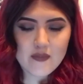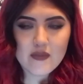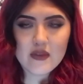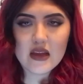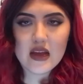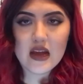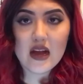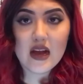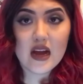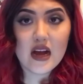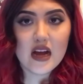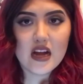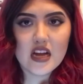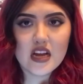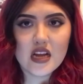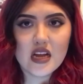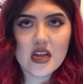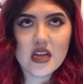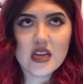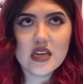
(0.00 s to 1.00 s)
Yeah,
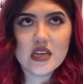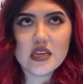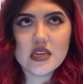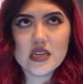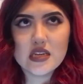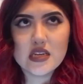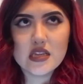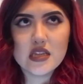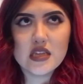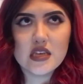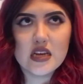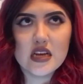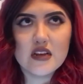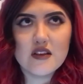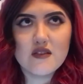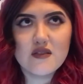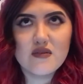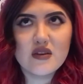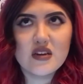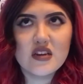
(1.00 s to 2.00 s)
and the
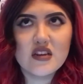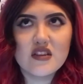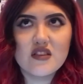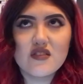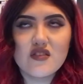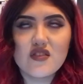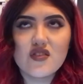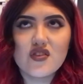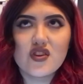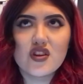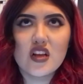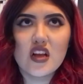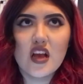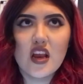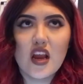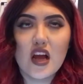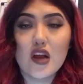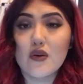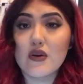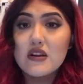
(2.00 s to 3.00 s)
next one is usually
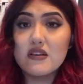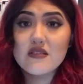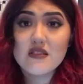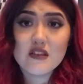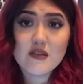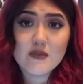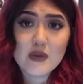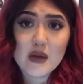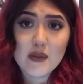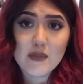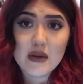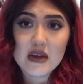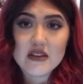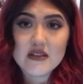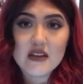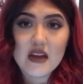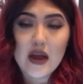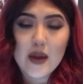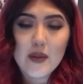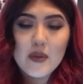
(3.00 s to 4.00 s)
like around 6 p.m. my
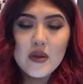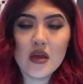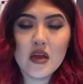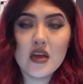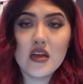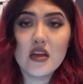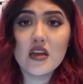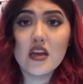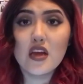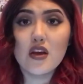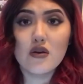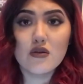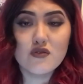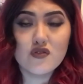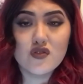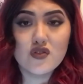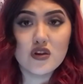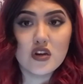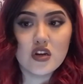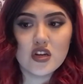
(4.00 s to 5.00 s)
time. He goes
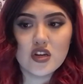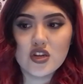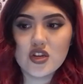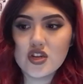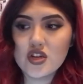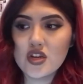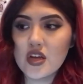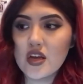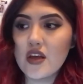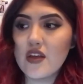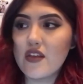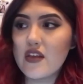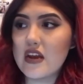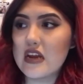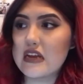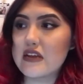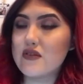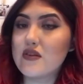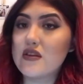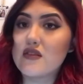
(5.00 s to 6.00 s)
to lunch. The
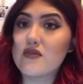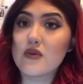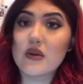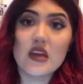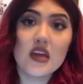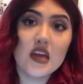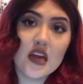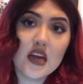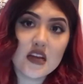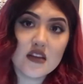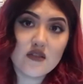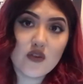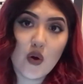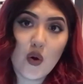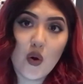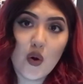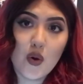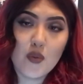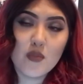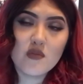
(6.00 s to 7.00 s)
next one is when he gets
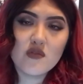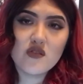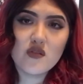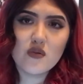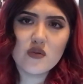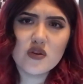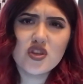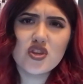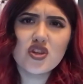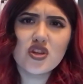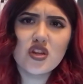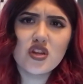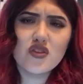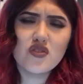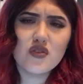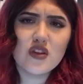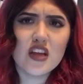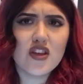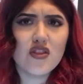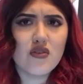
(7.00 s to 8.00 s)
home. So we usually
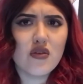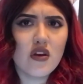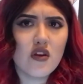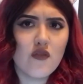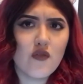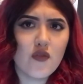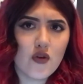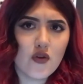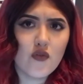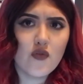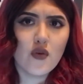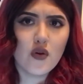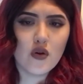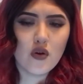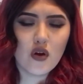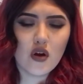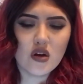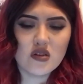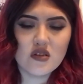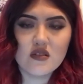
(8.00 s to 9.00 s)
do like 3 to 4 phone
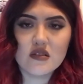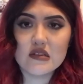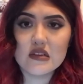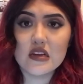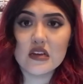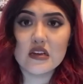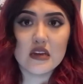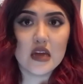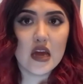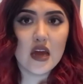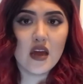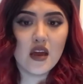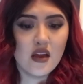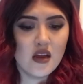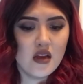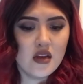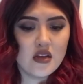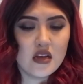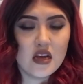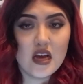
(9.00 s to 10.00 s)
calls a day,
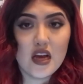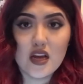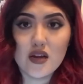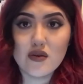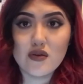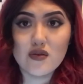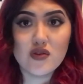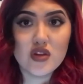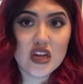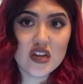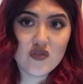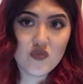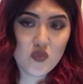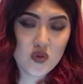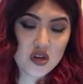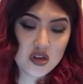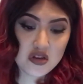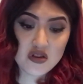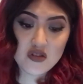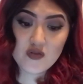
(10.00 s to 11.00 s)
and that's
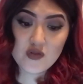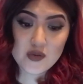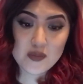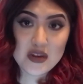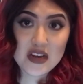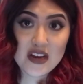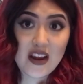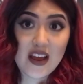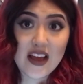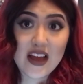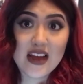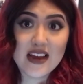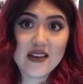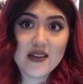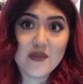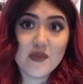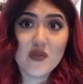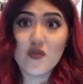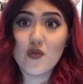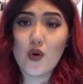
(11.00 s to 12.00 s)
pretty good for me.
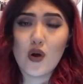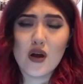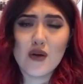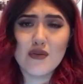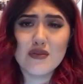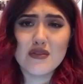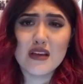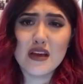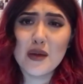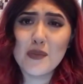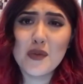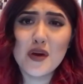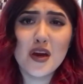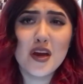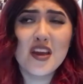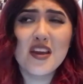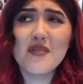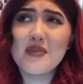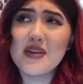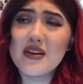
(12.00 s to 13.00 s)
Like before I was like, I'm not
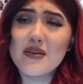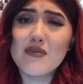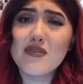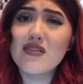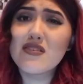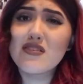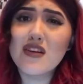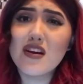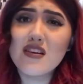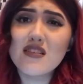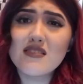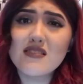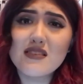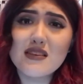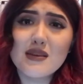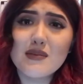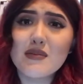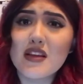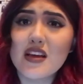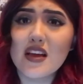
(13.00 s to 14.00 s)
gonna be able to talk to
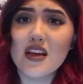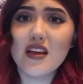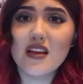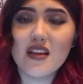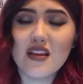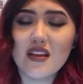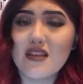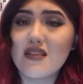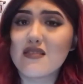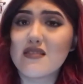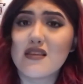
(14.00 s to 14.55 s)
him, like he's